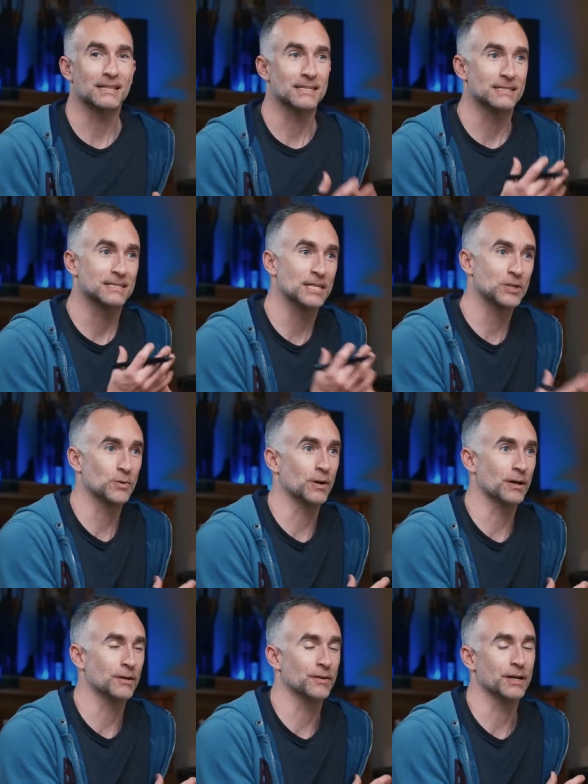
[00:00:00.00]
The C200,
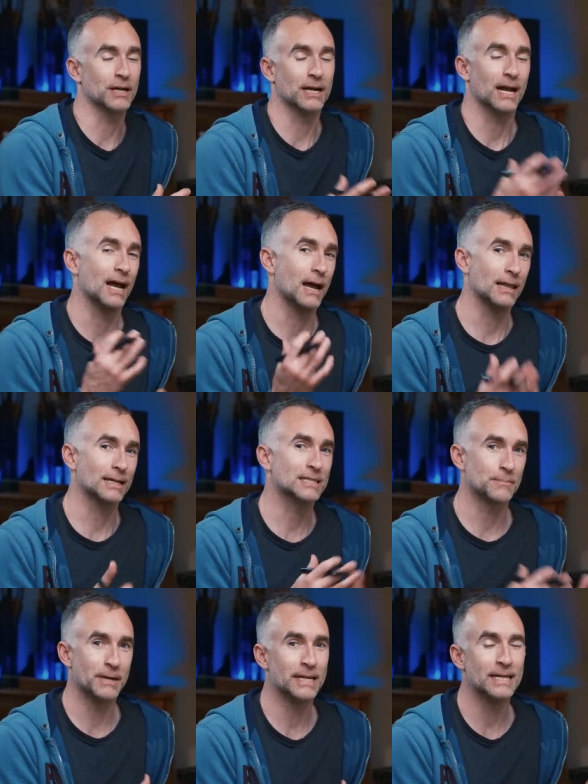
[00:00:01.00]
uh, the
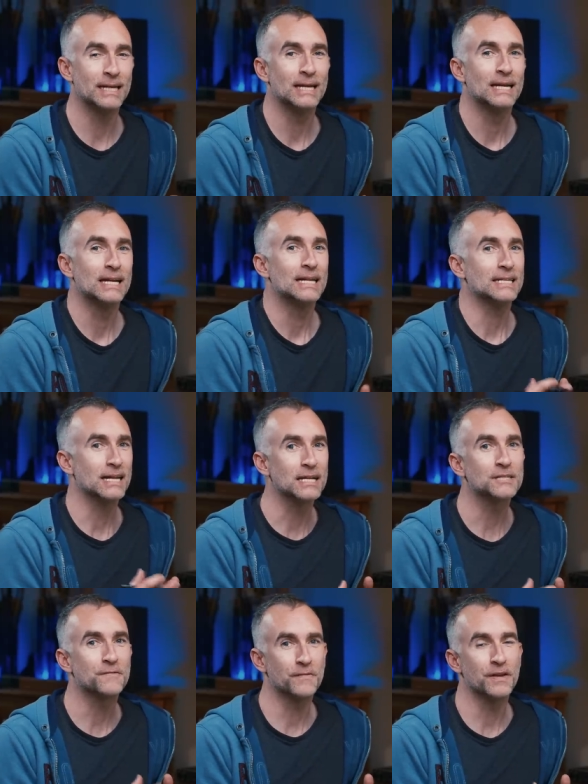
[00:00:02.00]
Alexa Mini
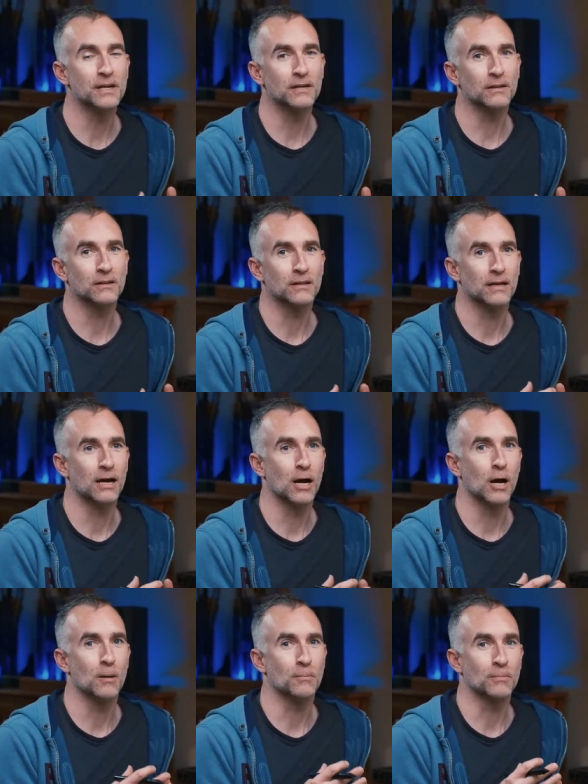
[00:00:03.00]
does feel
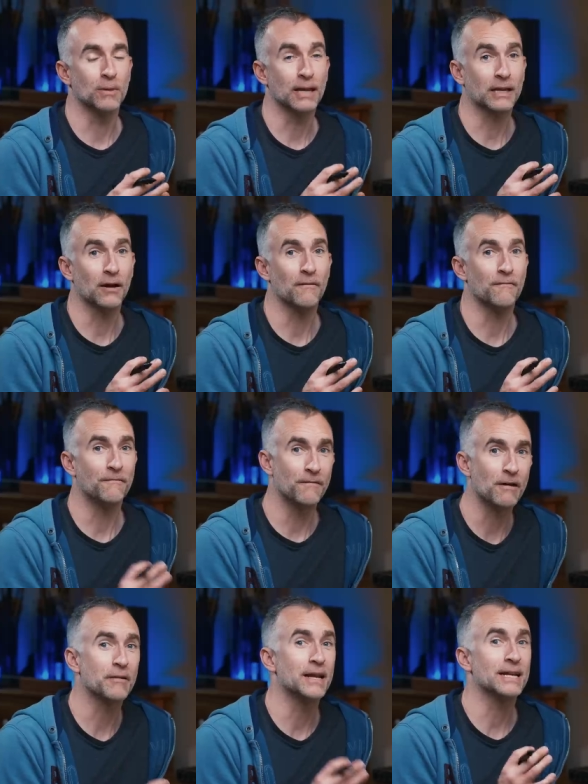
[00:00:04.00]
um, like a
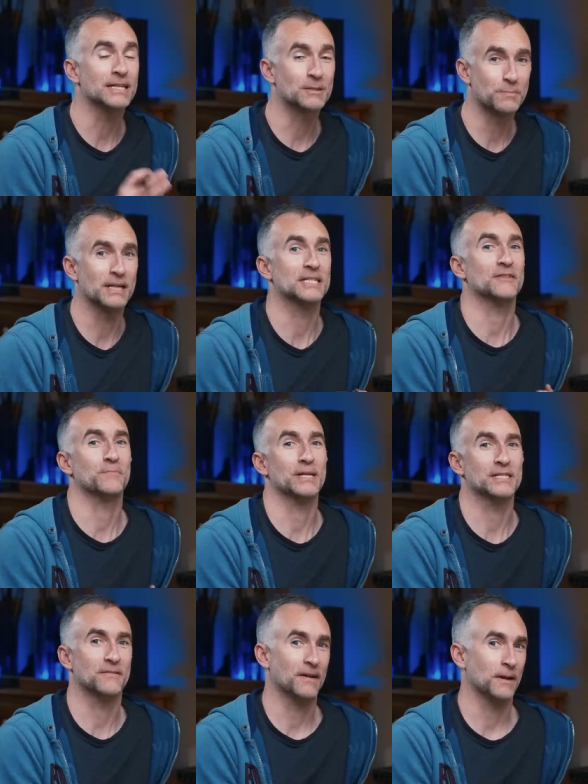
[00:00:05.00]
very expensive
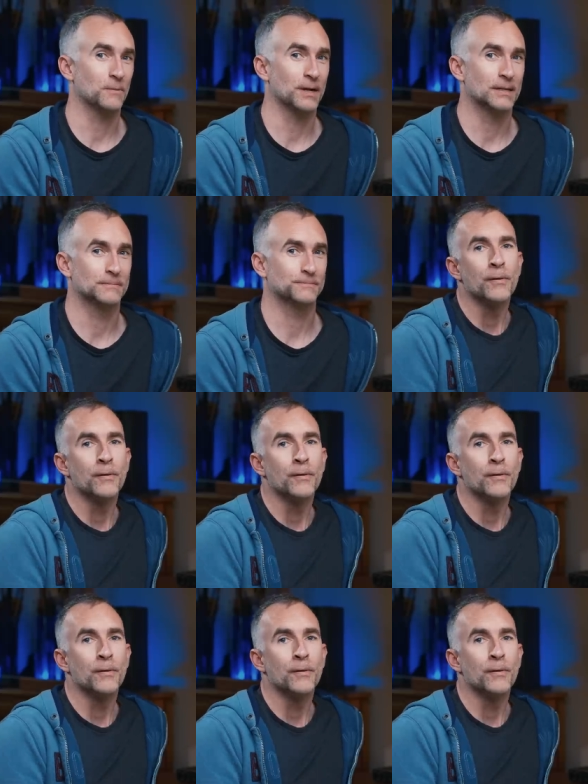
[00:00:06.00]
piece of hardware.